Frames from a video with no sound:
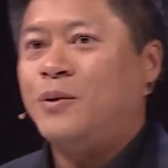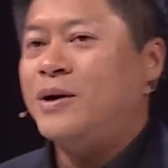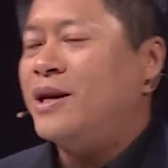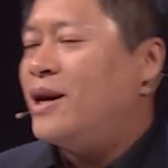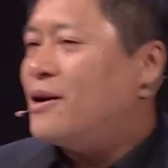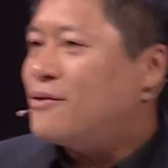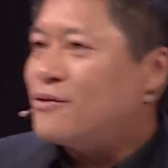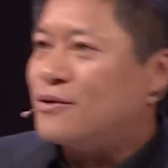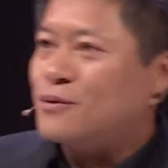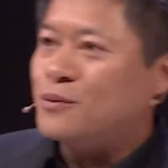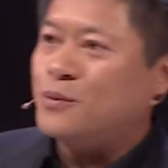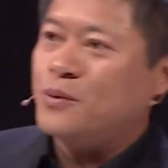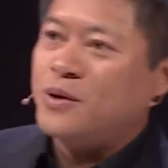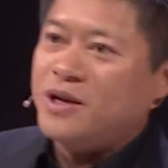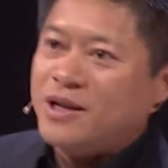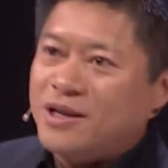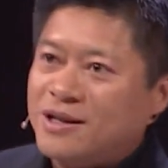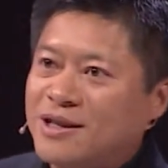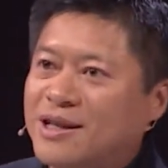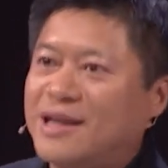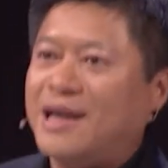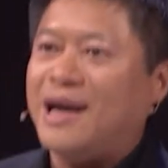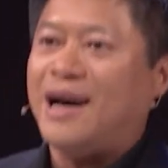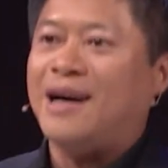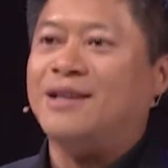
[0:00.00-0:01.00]
never
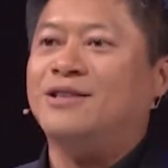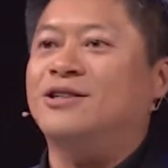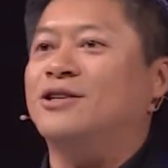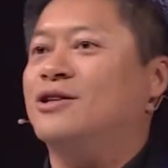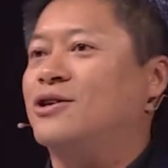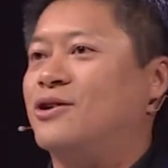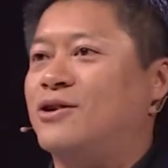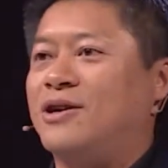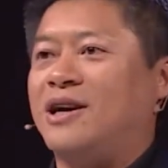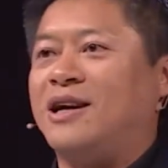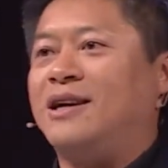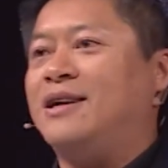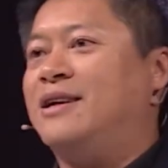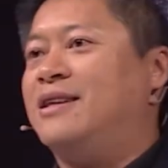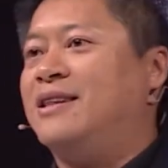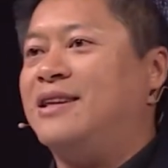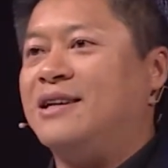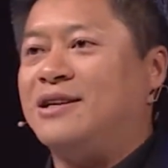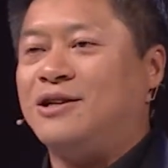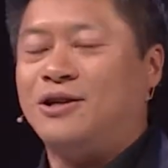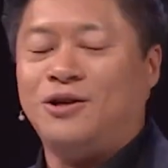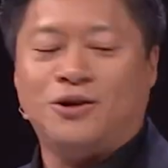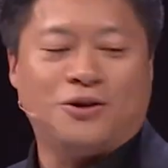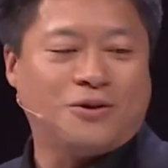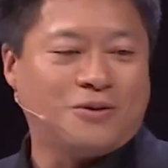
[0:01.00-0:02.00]
really had to learn
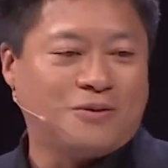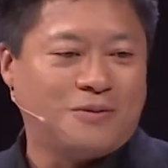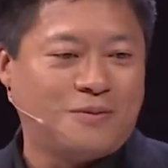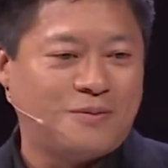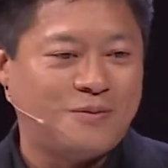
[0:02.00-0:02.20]
anything new.